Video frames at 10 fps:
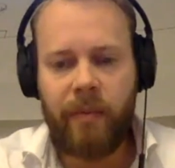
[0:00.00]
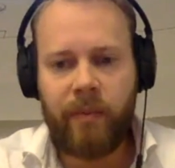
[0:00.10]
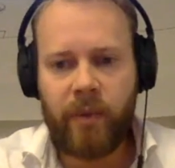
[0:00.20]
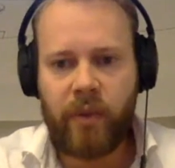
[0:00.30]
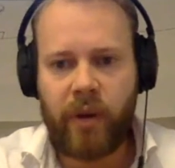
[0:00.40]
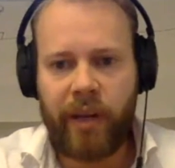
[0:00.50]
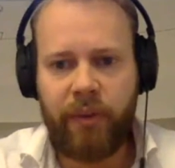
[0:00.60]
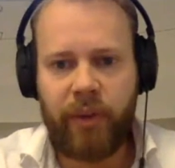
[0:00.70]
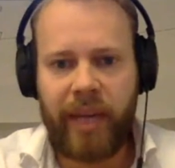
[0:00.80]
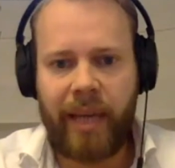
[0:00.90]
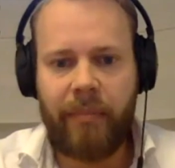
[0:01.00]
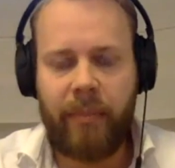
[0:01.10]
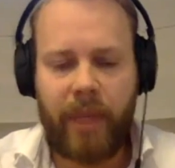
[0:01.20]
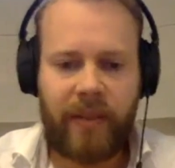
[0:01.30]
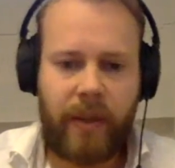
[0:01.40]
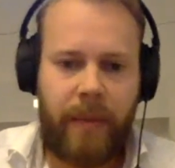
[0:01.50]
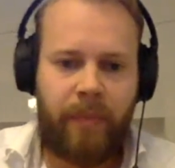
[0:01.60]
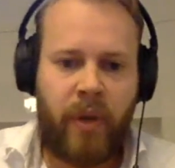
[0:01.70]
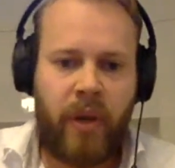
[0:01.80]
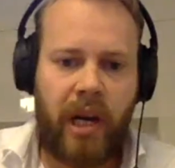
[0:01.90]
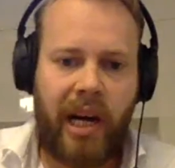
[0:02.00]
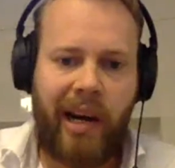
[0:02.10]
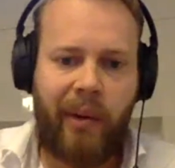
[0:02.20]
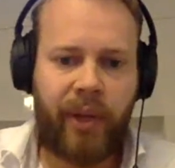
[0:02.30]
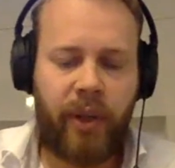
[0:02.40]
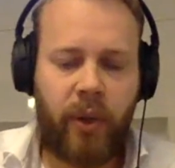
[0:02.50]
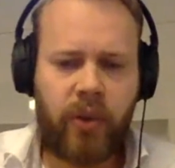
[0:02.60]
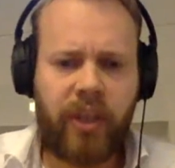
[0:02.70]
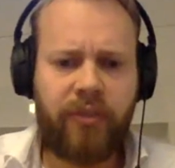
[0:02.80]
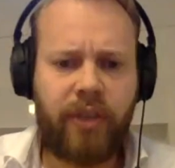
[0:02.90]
Sorry for that, but we're using